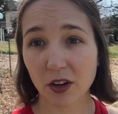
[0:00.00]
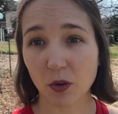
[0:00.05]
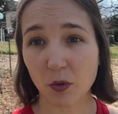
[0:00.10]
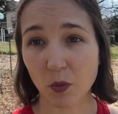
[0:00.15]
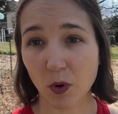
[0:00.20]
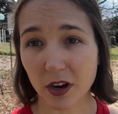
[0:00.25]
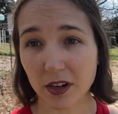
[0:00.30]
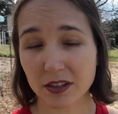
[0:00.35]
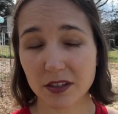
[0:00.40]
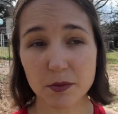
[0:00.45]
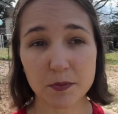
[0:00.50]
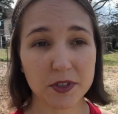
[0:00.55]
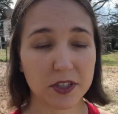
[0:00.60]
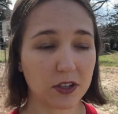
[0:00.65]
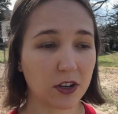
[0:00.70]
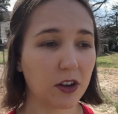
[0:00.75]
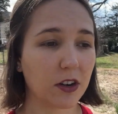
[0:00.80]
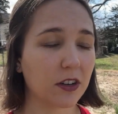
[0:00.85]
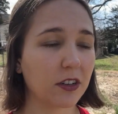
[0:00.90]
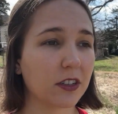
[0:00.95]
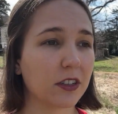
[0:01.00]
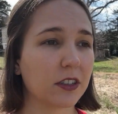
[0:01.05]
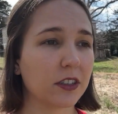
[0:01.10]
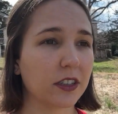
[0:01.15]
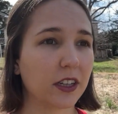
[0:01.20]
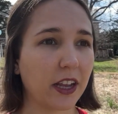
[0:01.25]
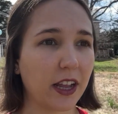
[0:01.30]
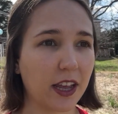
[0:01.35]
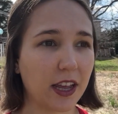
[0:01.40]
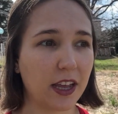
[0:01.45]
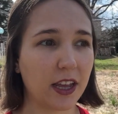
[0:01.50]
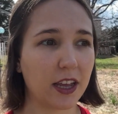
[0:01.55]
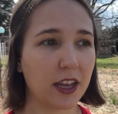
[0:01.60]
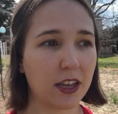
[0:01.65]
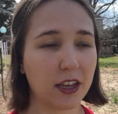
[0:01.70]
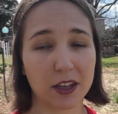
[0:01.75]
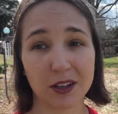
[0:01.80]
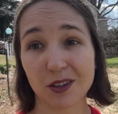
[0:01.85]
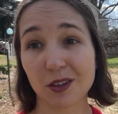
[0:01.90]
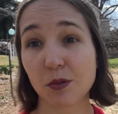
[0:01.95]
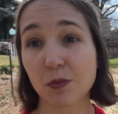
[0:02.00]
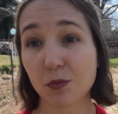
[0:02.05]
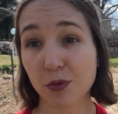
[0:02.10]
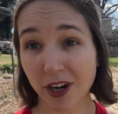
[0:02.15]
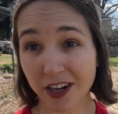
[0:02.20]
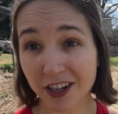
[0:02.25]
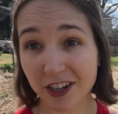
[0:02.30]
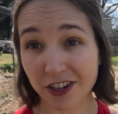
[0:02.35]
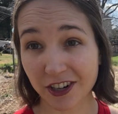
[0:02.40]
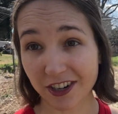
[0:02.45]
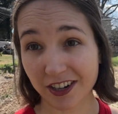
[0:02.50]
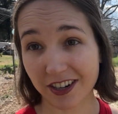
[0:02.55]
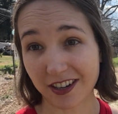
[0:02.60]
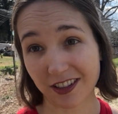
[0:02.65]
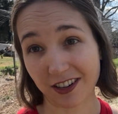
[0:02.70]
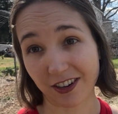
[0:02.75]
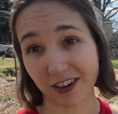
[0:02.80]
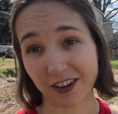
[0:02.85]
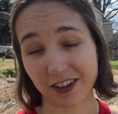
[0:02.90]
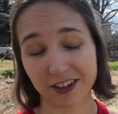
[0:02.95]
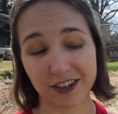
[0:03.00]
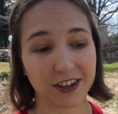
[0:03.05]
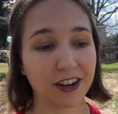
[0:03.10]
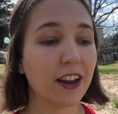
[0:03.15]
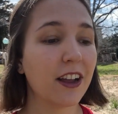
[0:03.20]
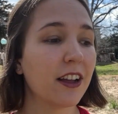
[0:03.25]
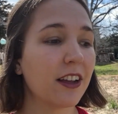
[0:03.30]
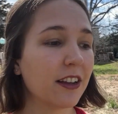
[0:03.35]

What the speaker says: Wasps are a predator in the garden,